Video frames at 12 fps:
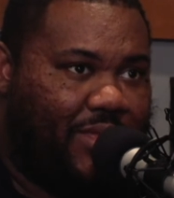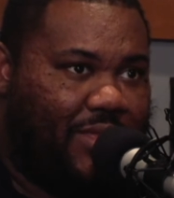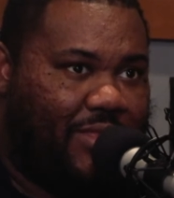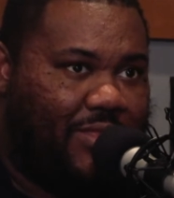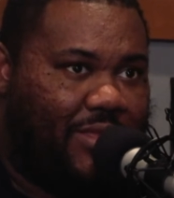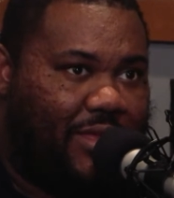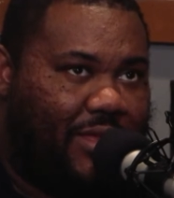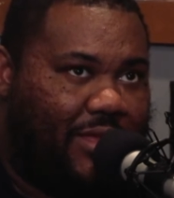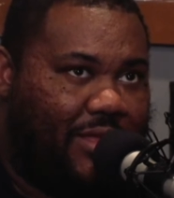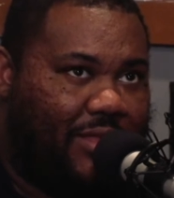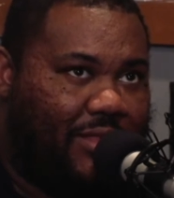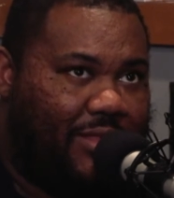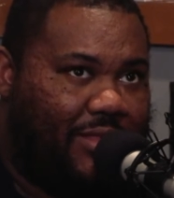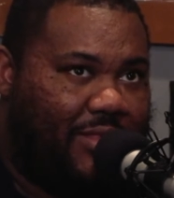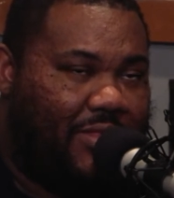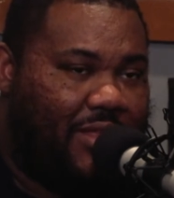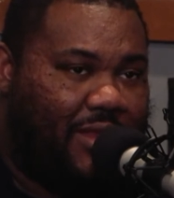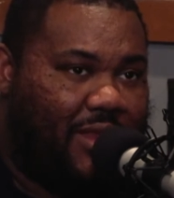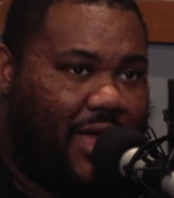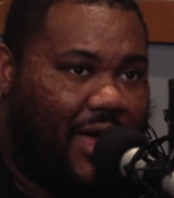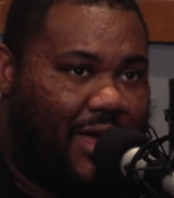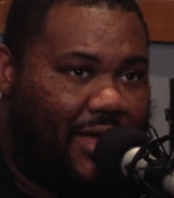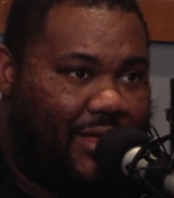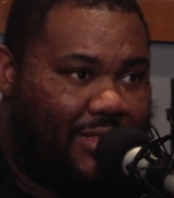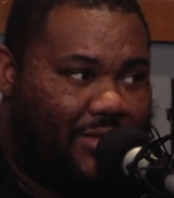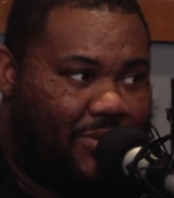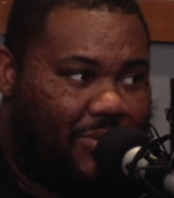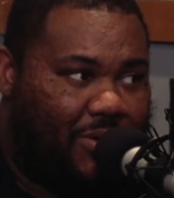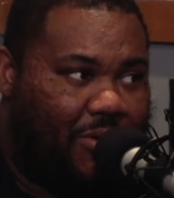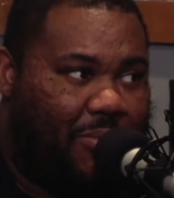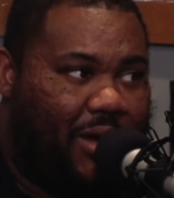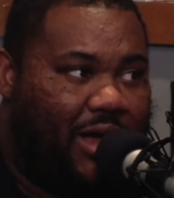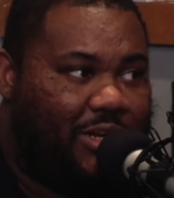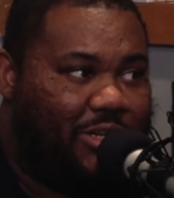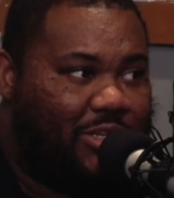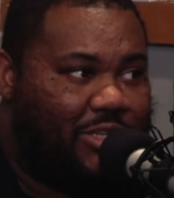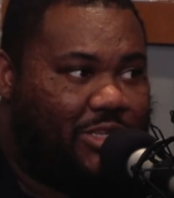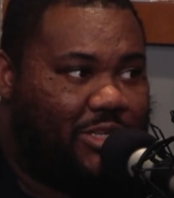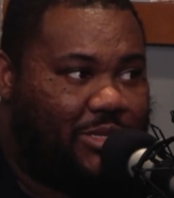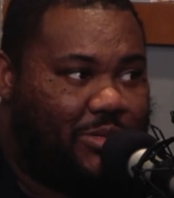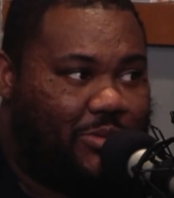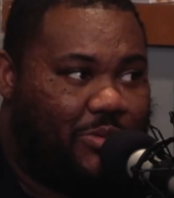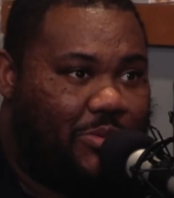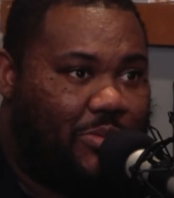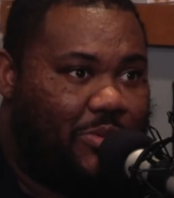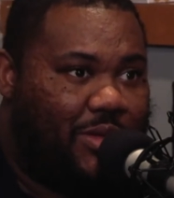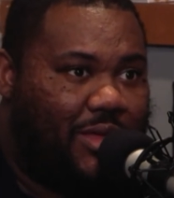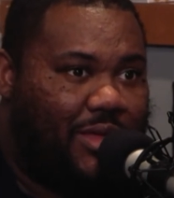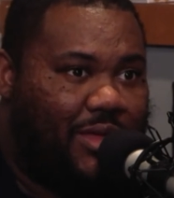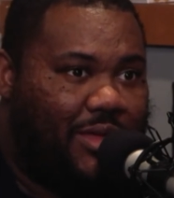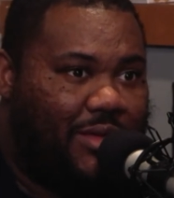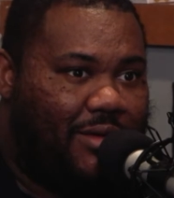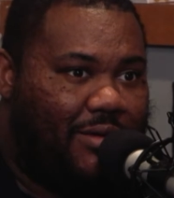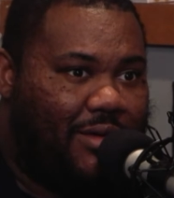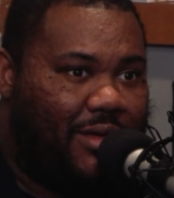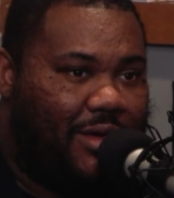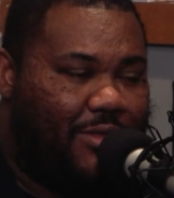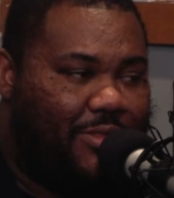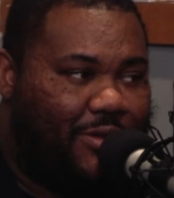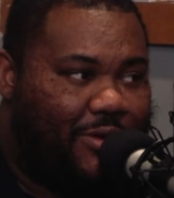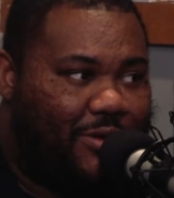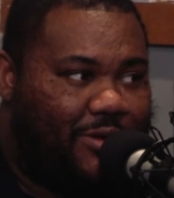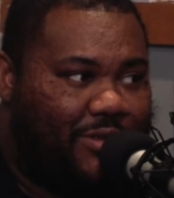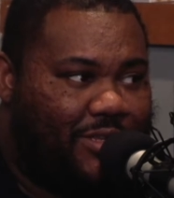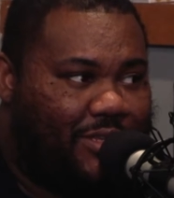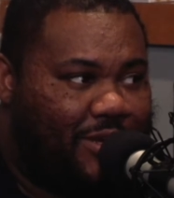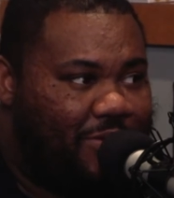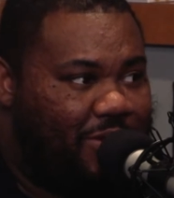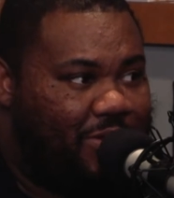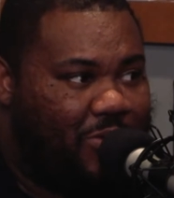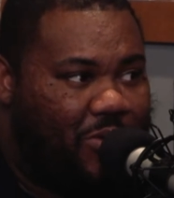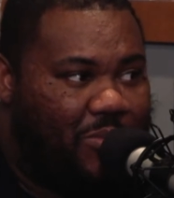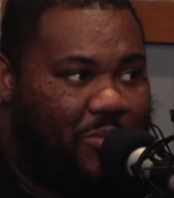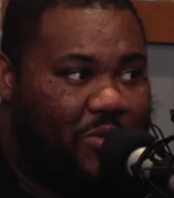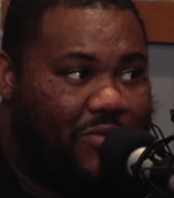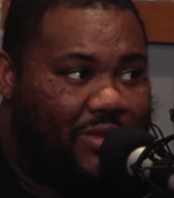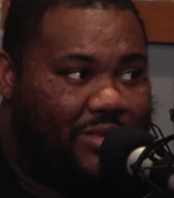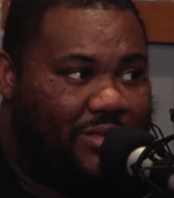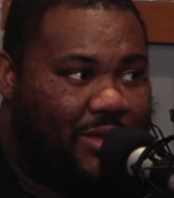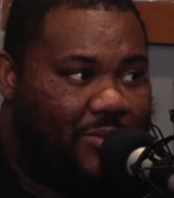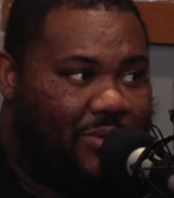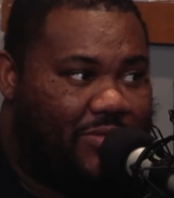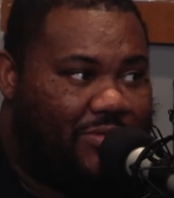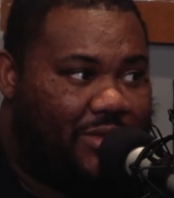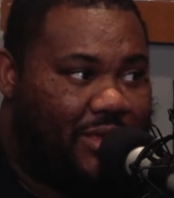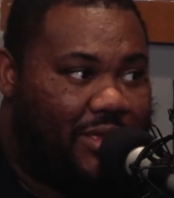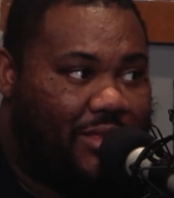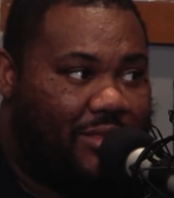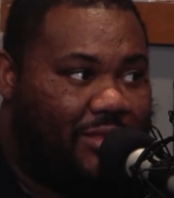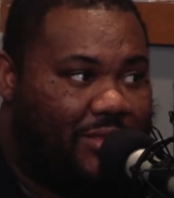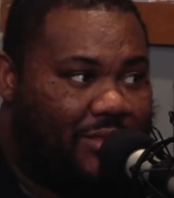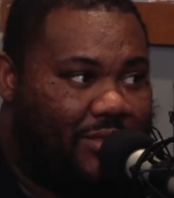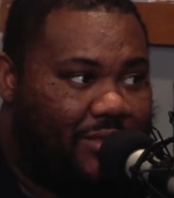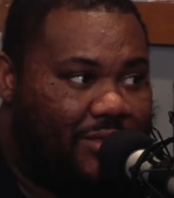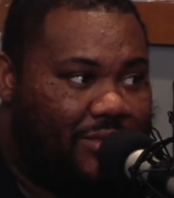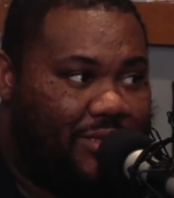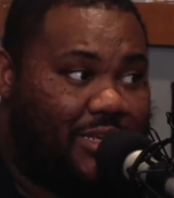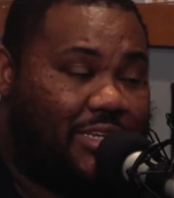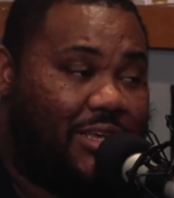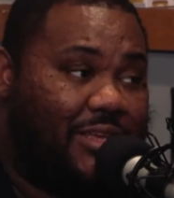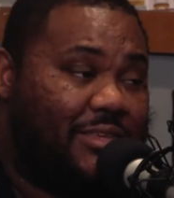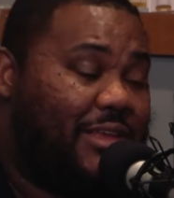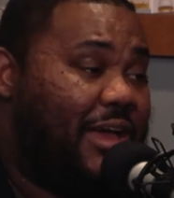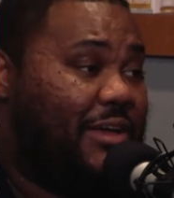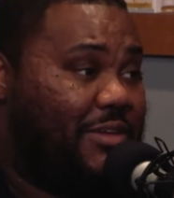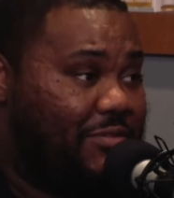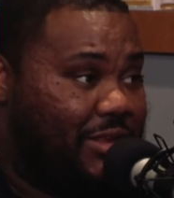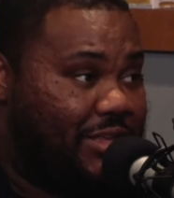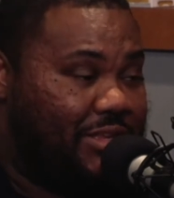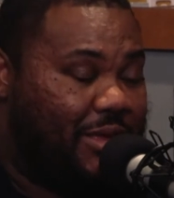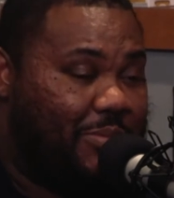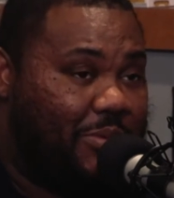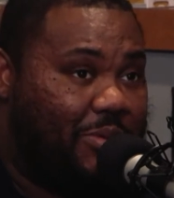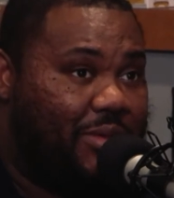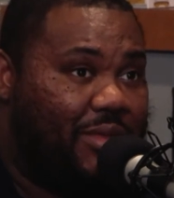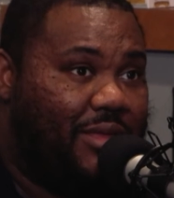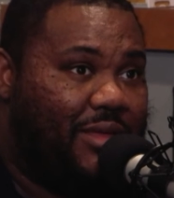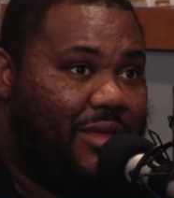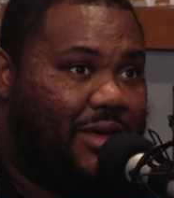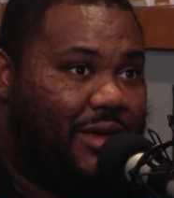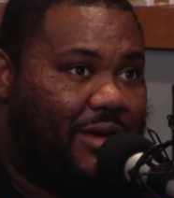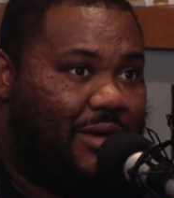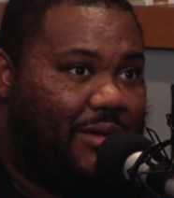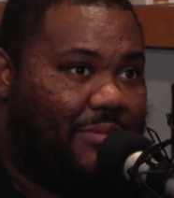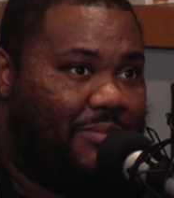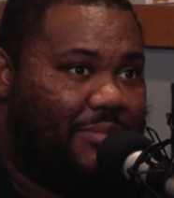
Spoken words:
The nods or homages to other series or movies that we've seen, such as, I'll give you an example. One